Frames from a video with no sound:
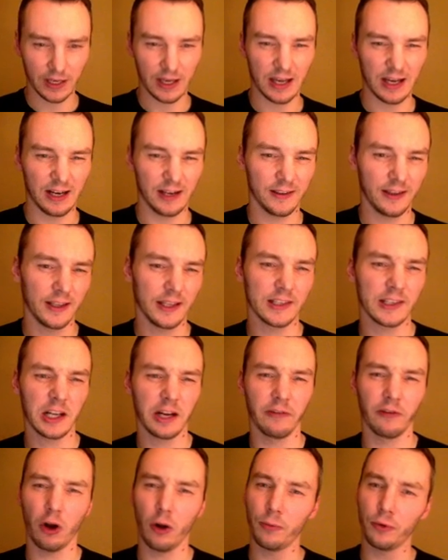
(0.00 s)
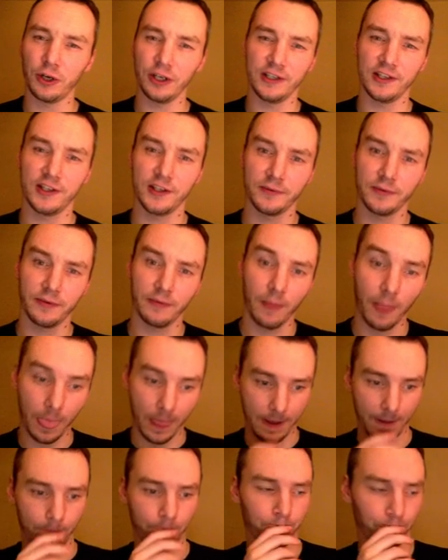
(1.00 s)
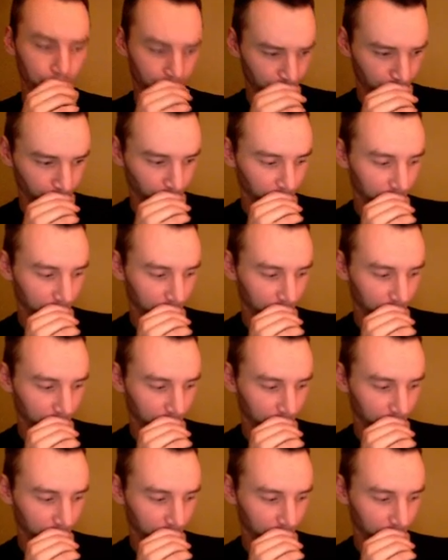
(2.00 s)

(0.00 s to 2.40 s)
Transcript: And I think that's kind of an operating system, um,